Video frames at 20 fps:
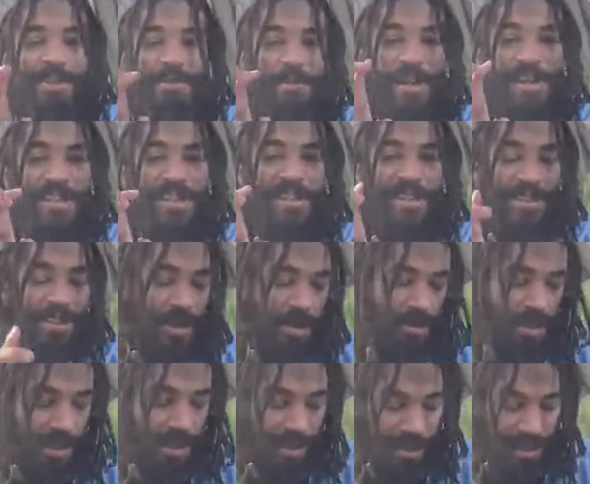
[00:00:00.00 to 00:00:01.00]
Western
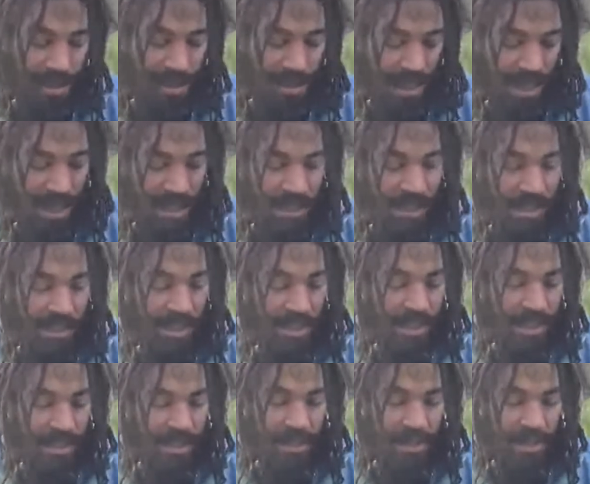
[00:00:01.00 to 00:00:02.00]
culture, society,
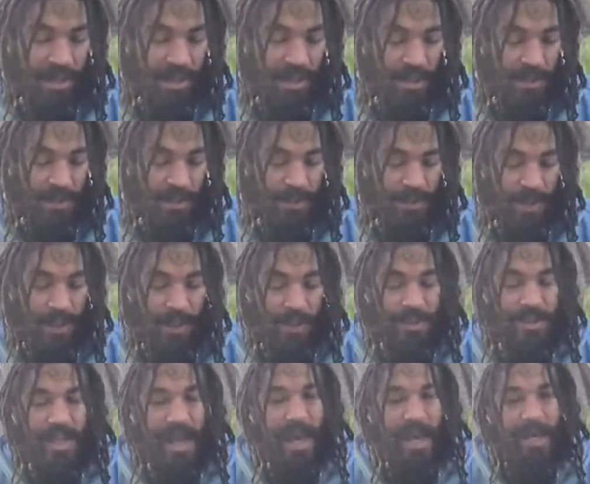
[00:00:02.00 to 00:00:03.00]

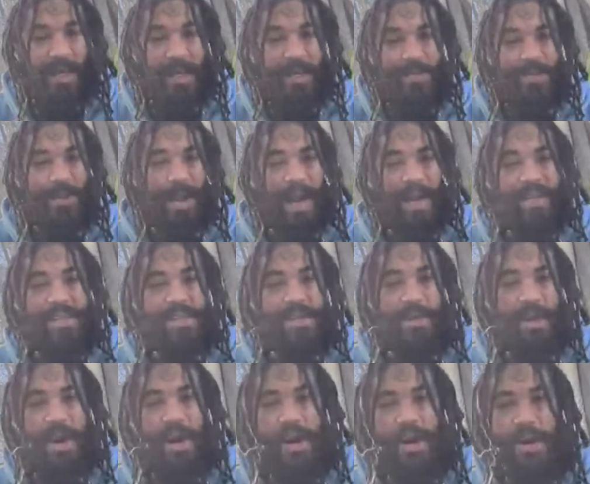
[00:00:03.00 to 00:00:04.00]
and tying it back
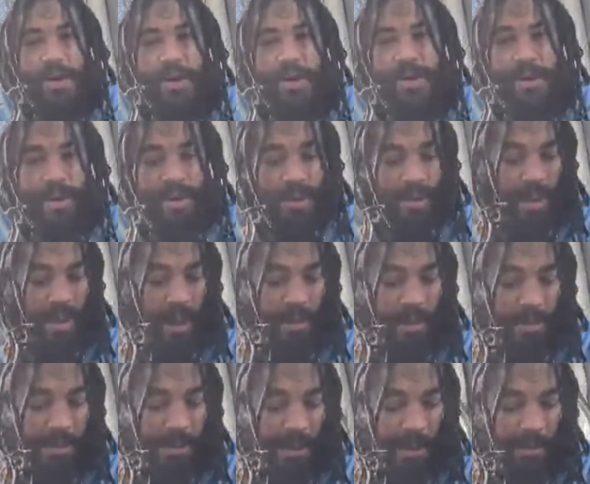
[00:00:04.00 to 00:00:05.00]
to our
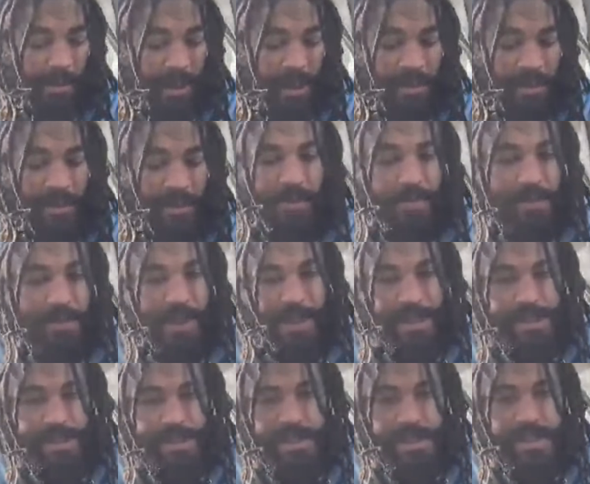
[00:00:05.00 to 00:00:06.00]
family,
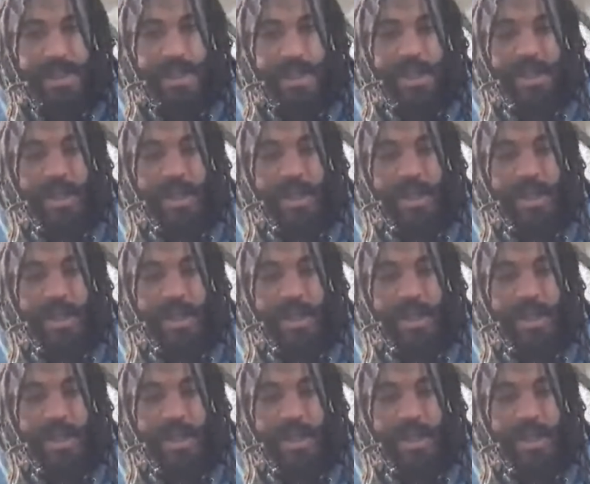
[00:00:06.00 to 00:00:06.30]
friends,